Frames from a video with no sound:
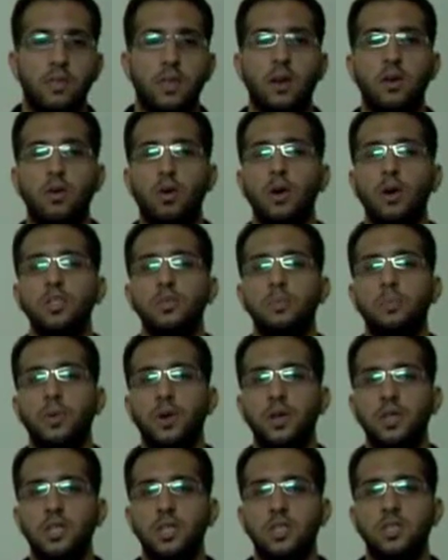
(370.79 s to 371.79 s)
The cross
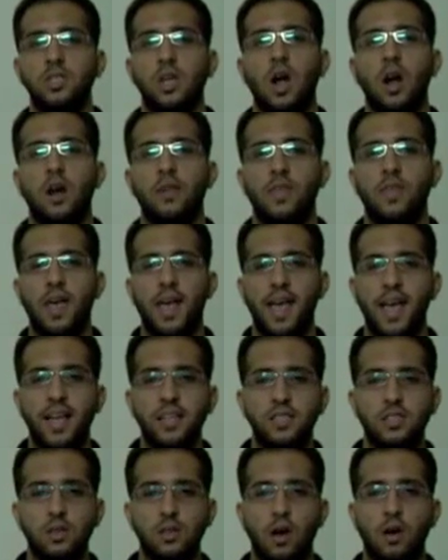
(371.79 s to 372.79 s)
bridges are the
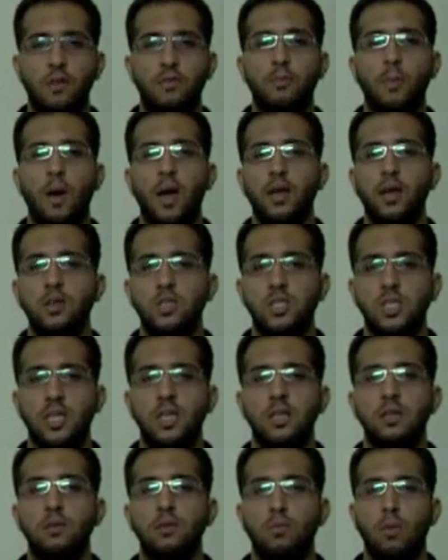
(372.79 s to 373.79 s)
heads of
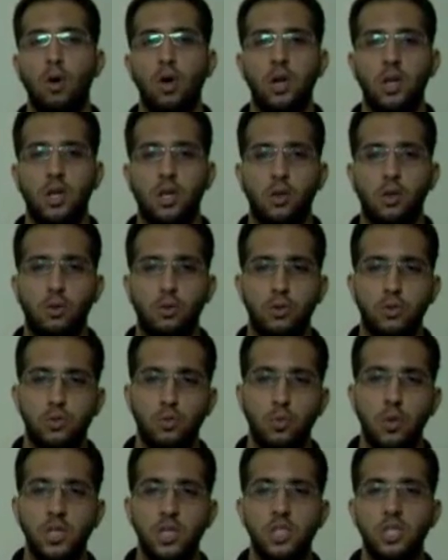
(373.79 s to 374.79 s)
myosin
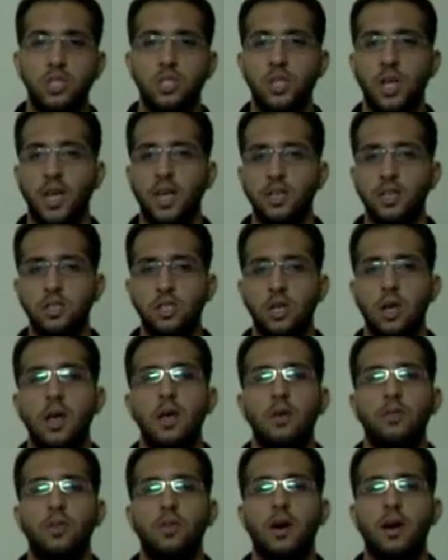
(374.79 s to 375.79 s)
molecules, which change
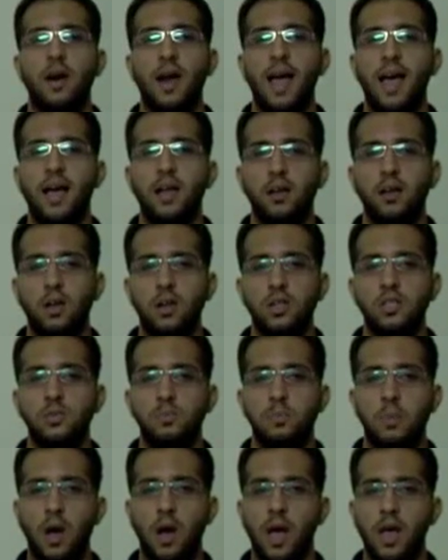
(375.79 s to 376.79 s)
their
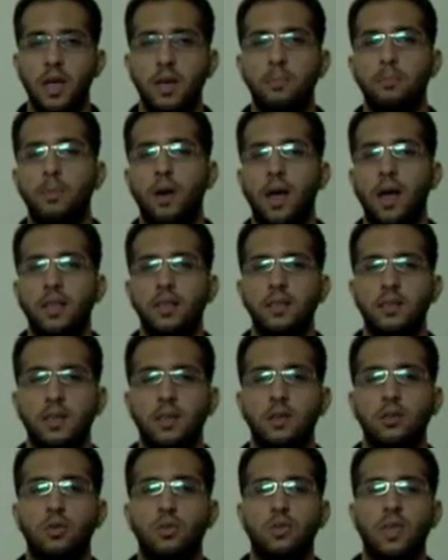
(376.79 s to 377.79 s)
angles by
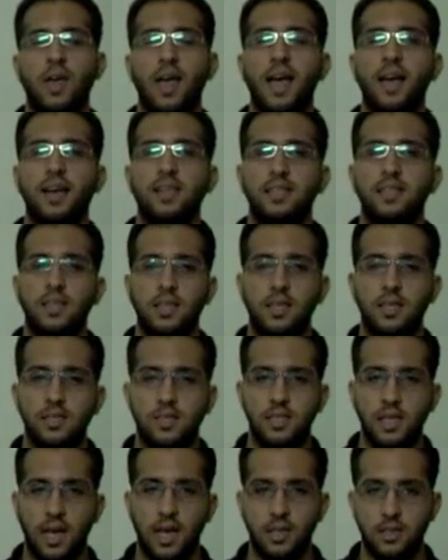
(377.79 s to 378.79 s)
binding to the
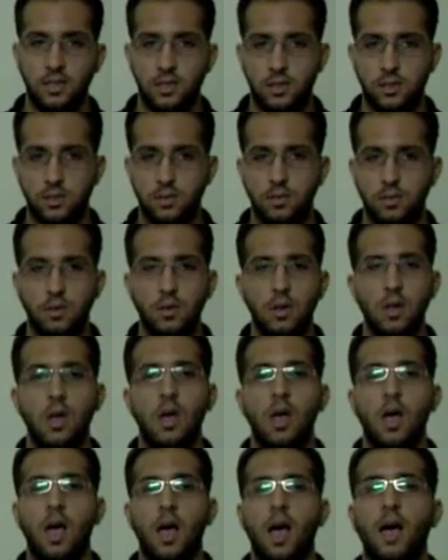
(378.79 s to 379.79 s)
actin sites.
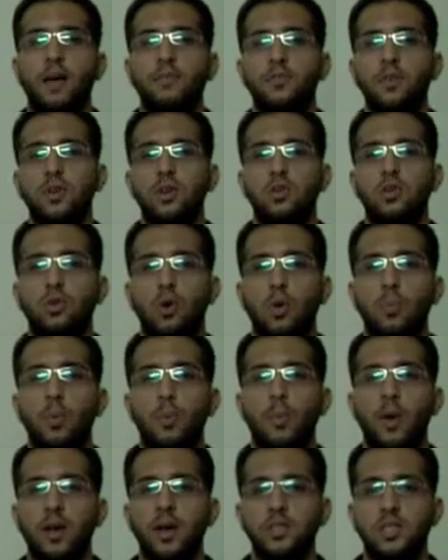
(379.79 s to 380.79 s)
After
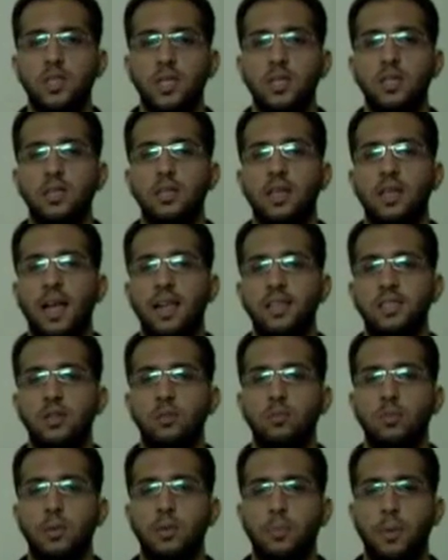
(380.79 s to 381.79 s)
tropomyosin,
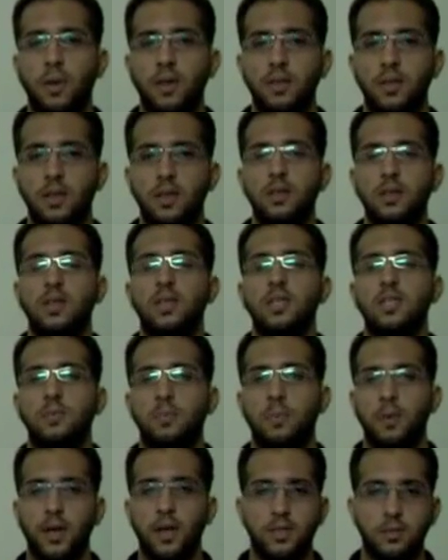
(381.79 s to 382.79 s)
calcium-dependent
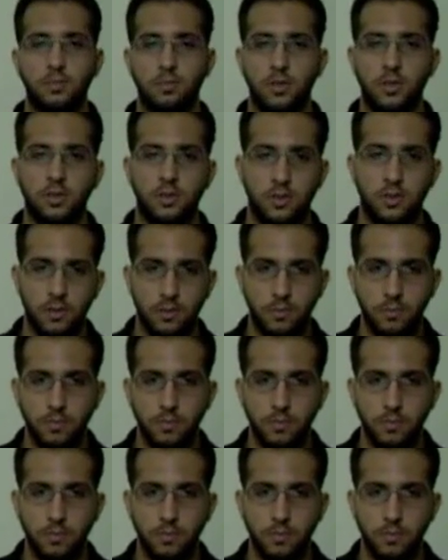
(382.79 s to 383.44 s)
displacement.